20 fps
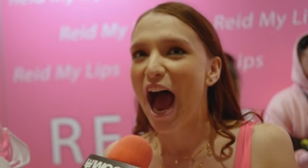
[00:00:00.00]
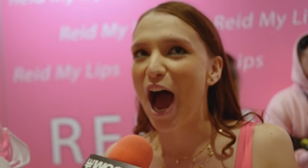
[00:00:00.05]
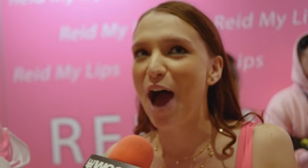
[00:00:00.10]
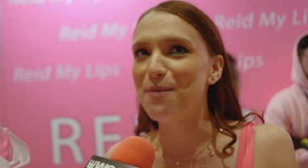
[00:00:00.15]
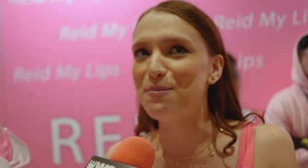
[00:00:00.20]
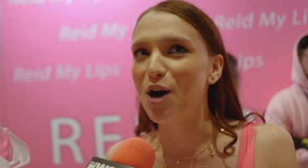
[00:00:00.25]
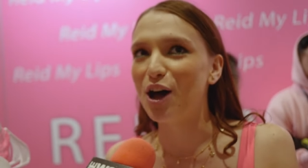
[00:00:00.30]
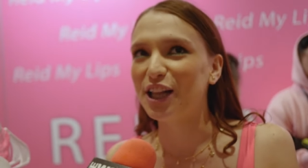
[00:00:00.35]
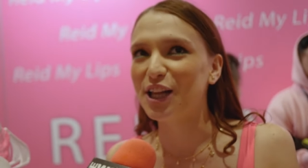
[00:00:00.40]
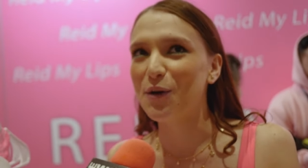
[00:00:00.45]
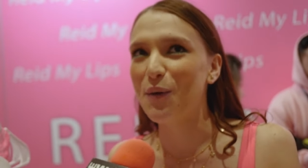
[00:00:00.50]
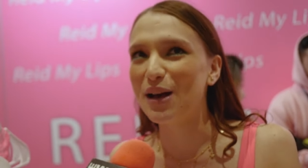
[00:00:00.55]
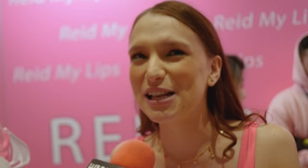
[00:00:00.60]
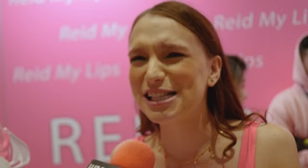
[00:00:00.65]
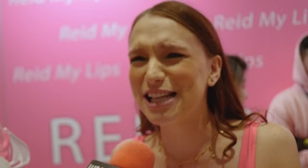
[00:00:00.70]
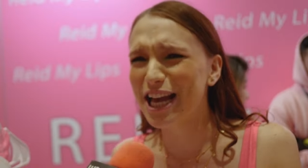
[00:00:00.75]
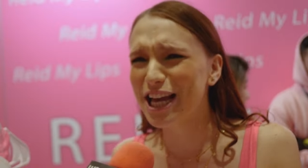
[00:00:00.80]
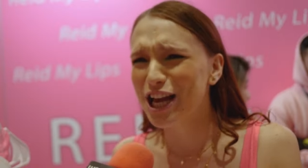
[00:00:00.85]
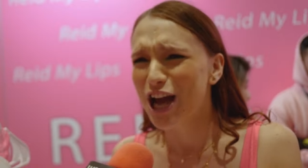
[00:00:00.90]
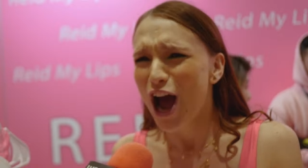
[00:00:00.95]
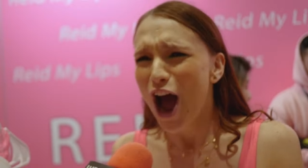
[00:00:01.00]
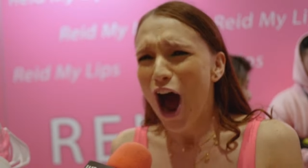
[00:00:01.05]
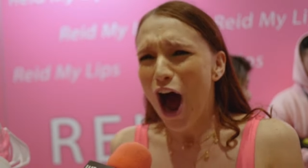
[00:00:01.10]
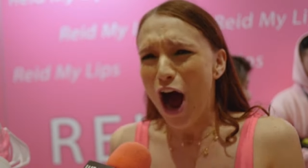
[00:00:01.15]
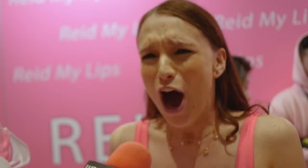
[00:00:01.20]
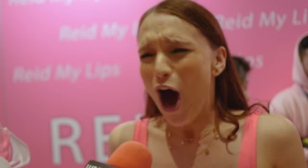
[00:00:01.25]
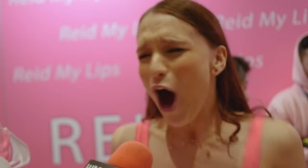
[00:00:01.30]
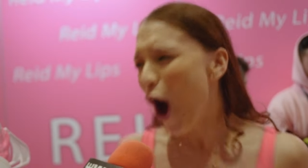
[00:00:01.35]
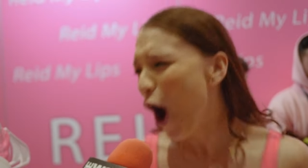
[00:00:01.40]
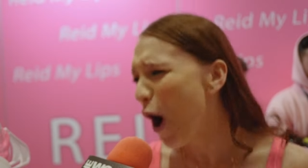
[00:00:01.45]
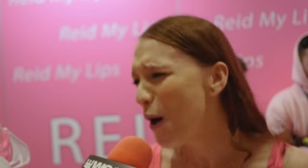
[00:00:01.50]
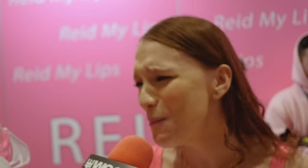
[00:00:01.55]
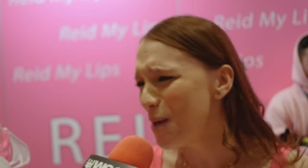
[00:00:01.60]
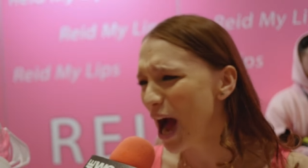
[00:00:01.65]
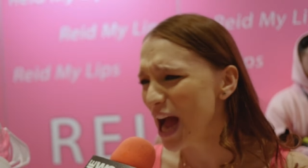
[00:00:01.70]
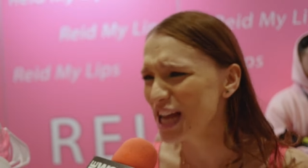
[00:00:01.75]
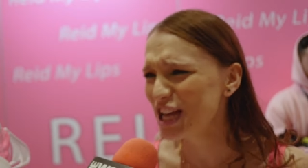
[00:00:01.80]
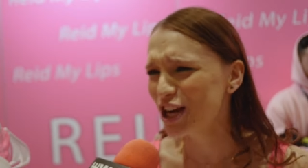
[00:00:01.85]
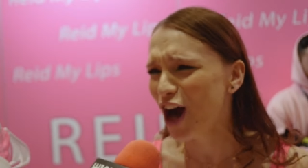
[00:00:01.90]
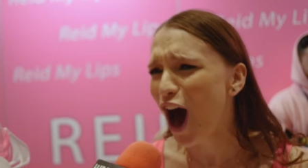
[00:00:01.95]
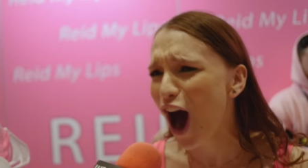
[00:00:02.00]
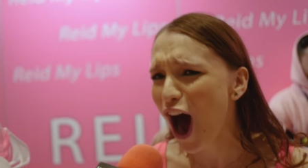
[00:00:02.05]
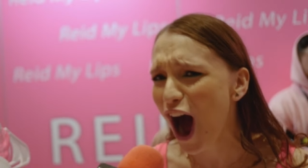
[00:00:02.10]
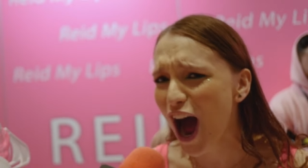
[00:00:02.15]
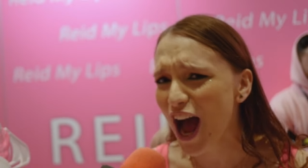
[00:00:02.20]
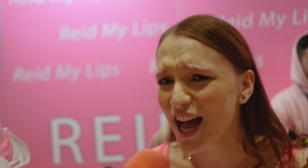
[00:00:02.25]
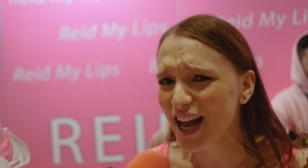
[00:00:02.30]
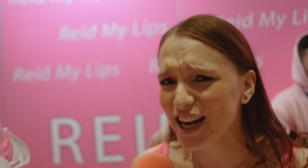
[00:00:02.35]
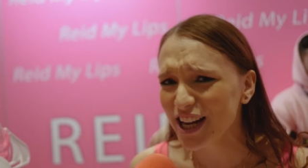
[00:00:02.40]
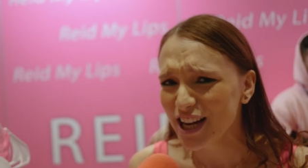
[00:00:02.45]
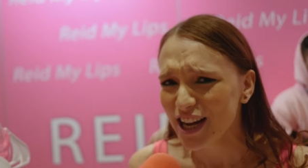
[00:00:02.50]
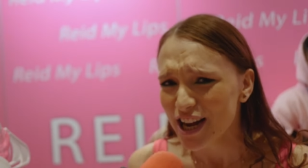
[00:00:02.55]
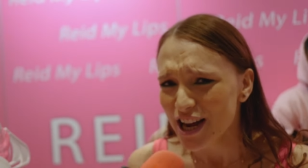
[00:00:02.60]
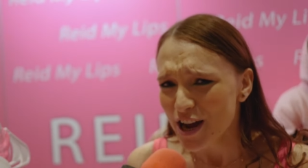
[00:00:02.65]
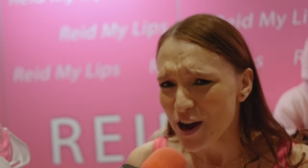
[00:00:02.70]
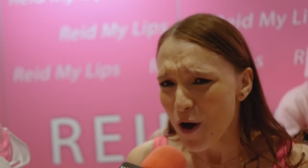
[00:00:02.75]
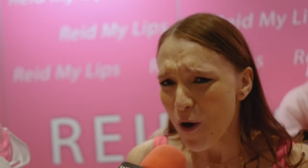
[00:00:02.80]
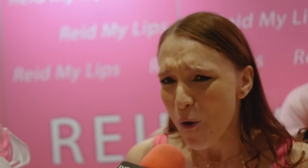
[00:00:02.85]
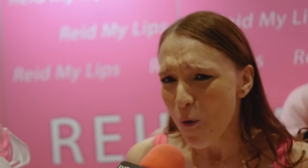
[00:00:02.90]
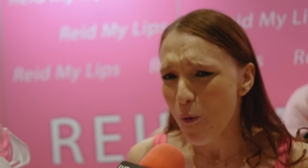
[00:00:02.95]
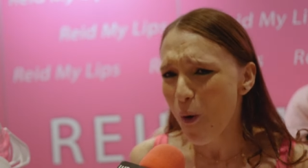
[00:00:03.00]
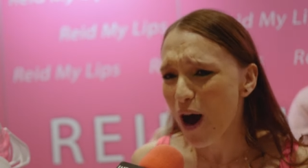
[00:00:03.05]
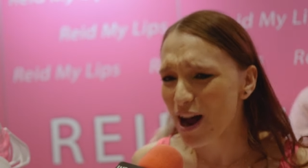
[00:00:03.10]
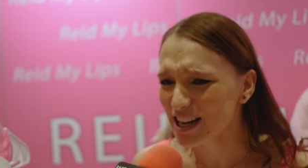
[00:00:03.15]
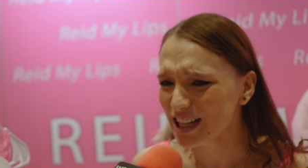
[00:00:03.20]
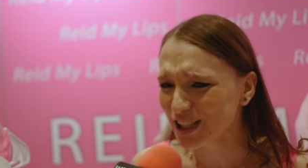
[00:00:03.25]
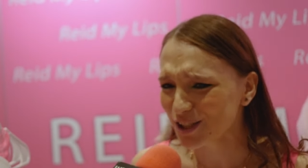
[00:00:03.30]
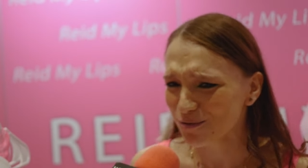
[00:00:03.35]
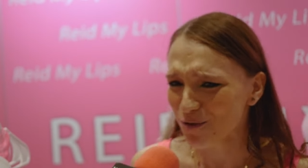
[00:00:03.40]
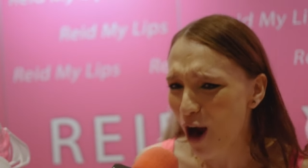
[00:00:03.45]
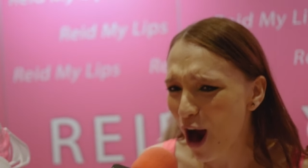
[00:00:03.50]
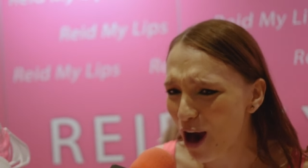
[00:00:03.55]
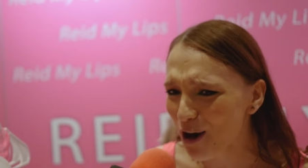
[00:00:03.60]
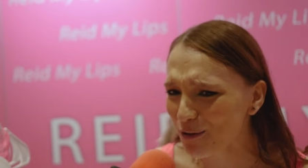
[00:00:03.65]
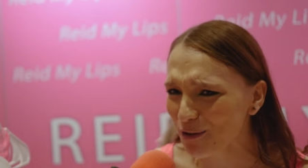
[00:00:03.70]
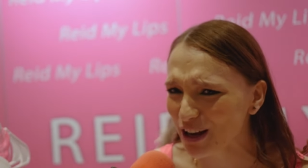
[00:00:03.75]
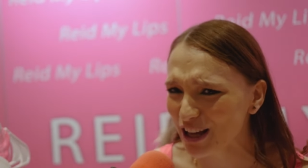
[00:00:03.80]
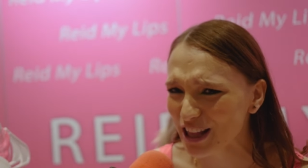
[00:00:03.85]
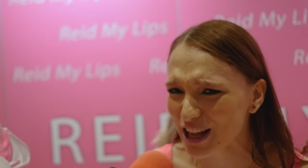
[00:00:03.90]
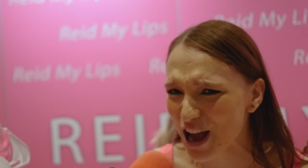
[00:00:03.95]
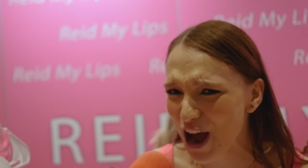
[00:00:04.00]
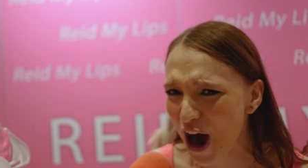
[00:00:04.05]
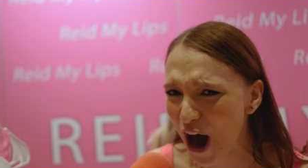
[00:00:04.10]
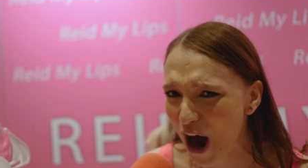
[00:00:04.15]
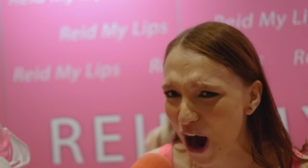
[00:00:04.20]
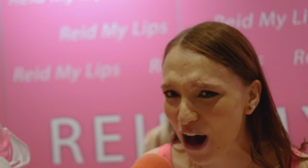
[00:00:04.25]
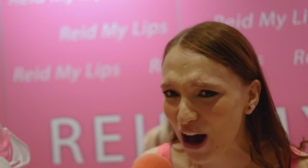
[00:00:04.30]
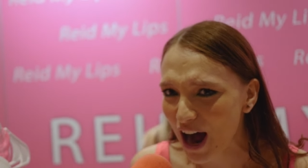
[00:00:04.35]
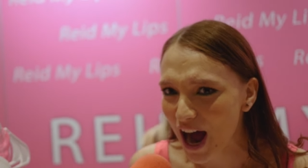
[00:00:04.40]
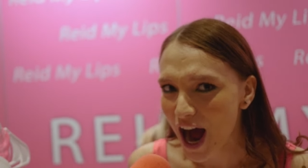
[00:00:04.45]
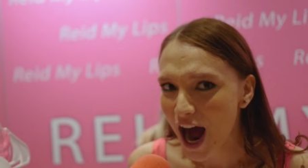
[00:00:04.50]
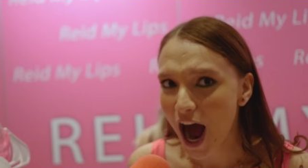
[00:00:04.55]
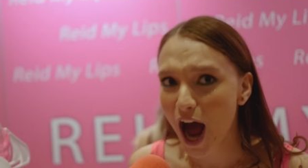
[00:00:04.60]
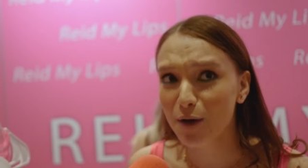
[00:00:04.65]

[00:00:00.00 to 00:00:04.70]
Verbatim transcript: And Molly was like, oh my god, what is wrong with you?